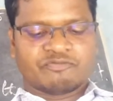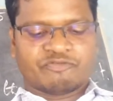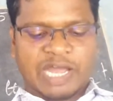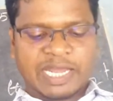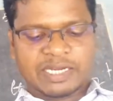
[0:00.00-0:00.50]

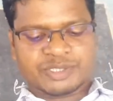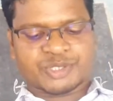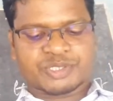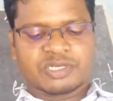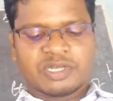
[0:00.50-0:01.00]

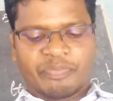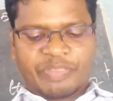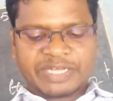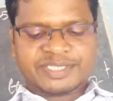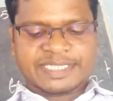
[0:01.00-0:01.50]
violets
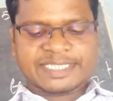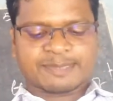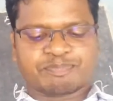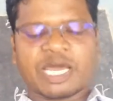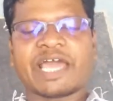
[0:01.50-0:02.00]
that,
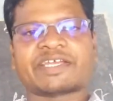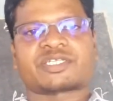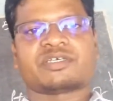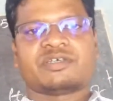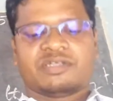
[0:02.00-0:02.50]

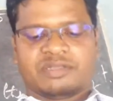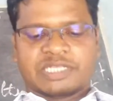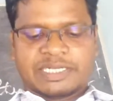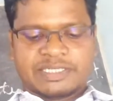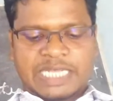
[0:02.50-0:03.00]
despite
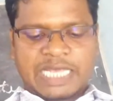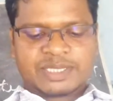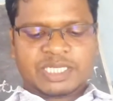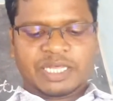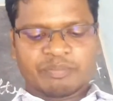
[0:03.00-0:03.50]
their
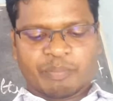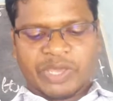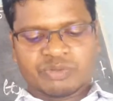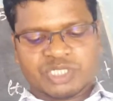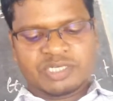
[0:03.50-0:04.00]
dazzling
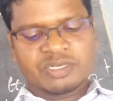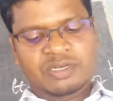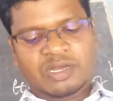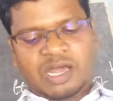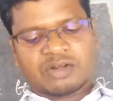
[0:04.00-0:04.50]
beauty,
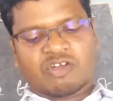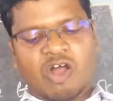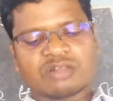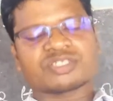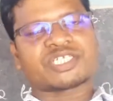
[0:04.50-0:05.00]
are
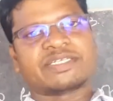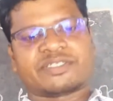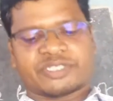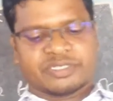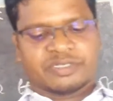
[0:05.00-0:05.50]

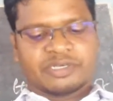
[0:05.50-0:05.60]
content